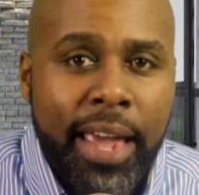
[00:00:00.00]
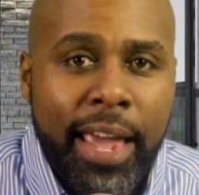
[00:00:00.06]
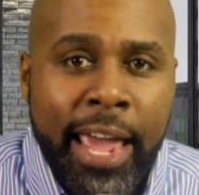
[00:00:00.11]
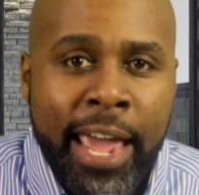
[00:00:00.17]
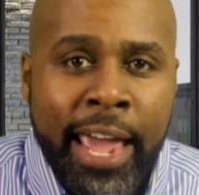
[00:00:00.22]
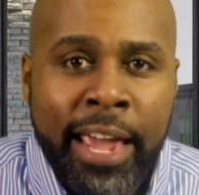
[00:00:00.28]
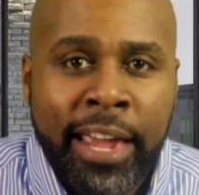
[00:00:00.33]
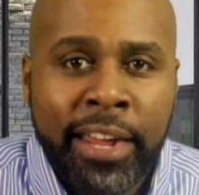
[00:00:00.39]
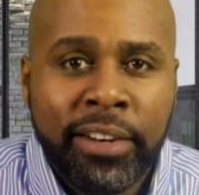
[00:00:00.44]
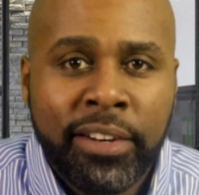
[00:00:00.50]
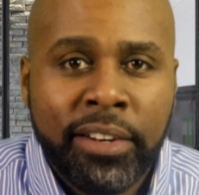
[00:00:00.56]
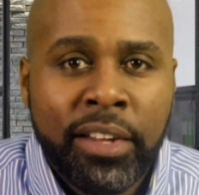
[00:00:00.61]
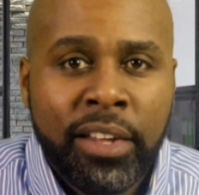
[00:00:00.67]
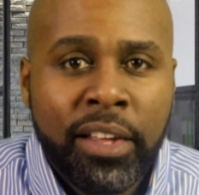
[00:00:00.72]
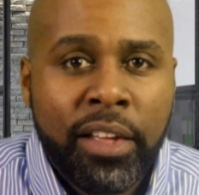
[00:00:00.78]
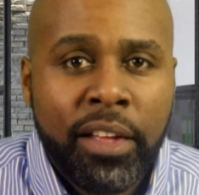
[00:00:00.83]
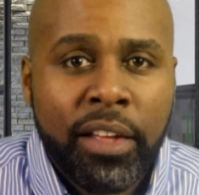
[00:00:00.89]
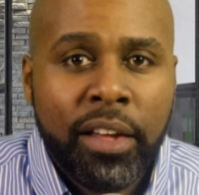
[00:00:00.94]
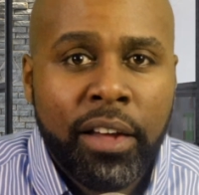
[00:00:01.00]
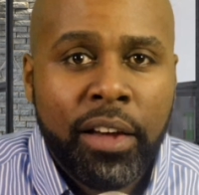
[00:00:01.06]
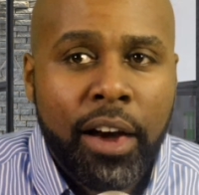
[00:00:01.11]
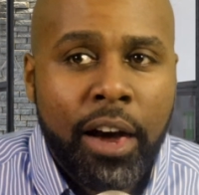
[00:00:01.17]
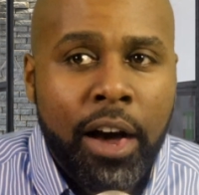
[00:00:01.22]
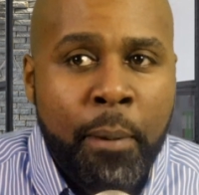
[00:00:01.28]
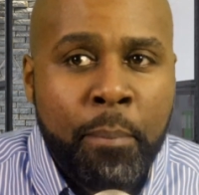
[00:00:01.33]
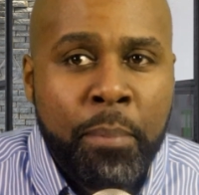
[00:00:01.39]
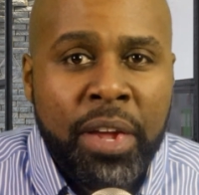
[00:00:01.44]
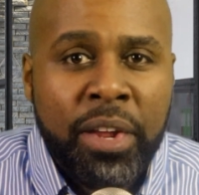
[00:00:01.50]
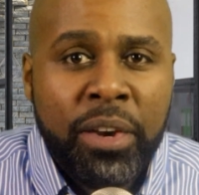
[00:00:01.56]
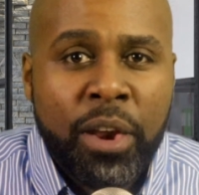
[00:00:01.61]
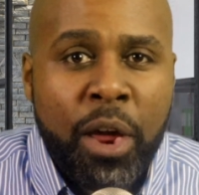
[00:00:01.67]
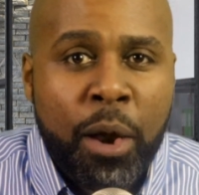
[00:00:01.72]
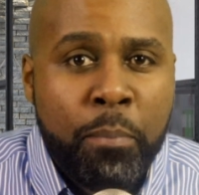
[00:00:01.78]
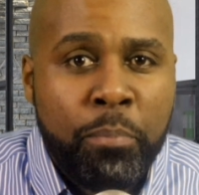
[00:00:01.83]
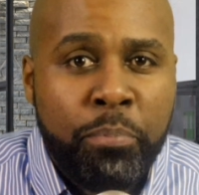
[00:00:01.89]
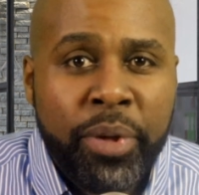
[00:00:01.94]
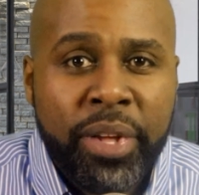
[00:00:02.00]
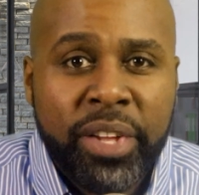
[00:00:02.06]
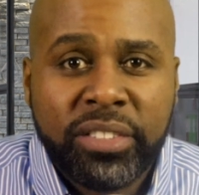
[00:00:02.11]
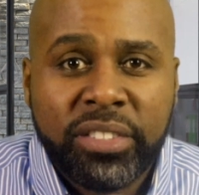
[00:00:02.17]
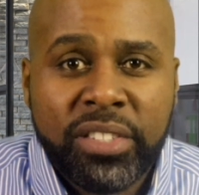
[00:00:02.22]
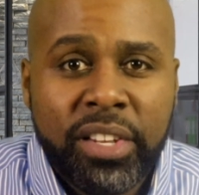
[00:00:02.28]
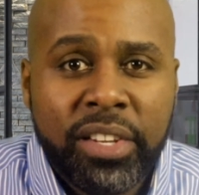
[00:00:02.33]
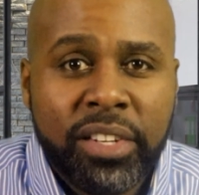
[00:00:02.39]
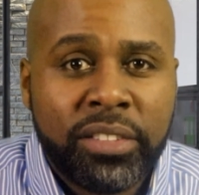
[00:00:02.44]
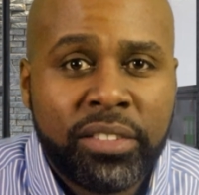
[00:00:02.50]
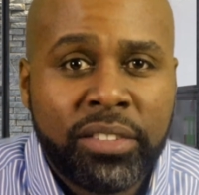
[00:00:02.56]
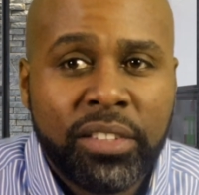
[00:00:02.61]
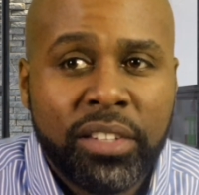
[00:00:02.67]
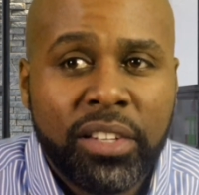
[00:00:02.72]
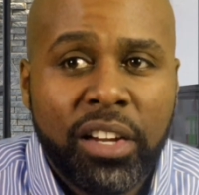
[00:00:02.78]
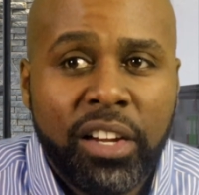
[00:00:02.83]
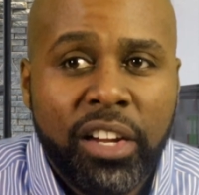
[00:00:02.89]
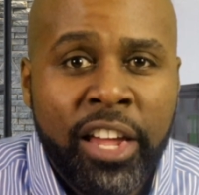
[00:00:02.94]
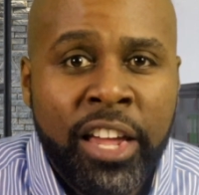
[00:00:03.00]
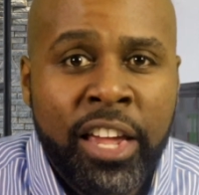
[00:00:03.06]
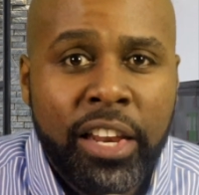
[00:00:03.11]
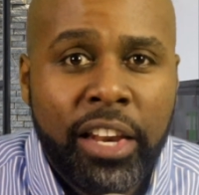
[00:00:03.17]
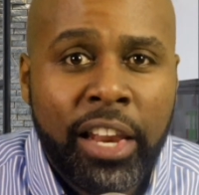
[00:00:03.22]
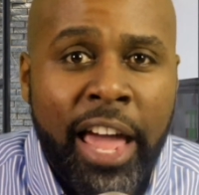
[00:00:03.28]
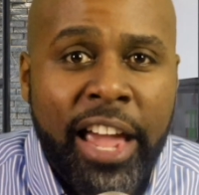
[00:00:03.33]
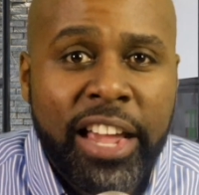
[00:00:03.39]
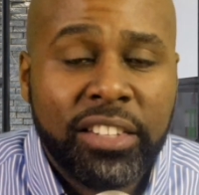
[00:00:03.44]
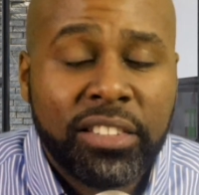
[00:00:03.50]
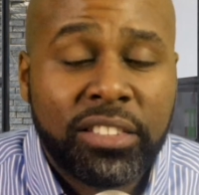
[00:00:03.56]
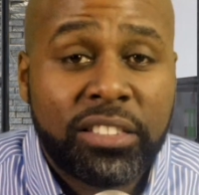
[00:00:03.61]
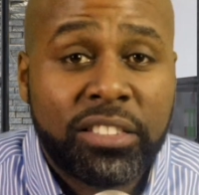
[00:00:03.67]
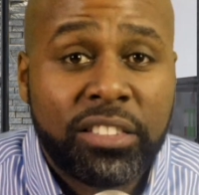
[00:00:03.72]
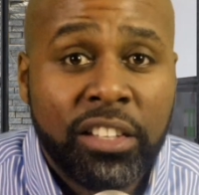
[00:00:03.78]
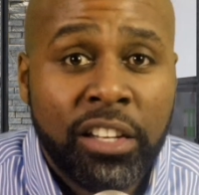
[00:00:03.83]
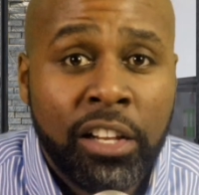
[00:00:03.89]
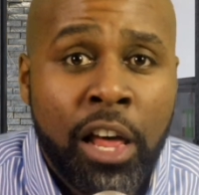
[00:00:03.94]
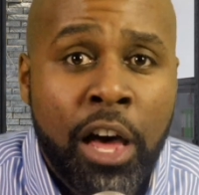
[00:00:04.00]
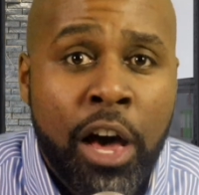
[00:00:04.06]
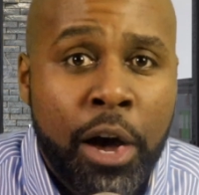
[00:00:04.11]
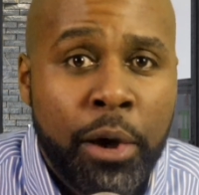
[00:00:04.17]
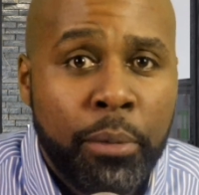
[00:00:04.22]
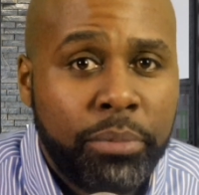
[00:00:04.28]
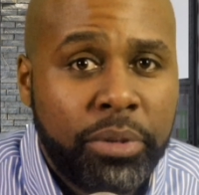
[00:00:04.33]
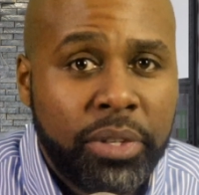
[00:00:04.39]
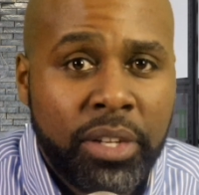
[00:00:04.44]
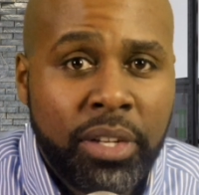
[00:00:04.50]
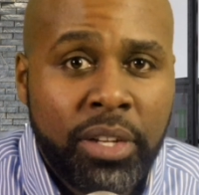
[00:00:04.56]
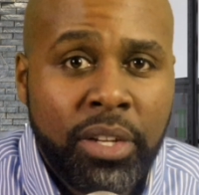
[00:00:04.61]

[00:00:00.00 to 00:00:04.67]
And I mean, their business, it like slumped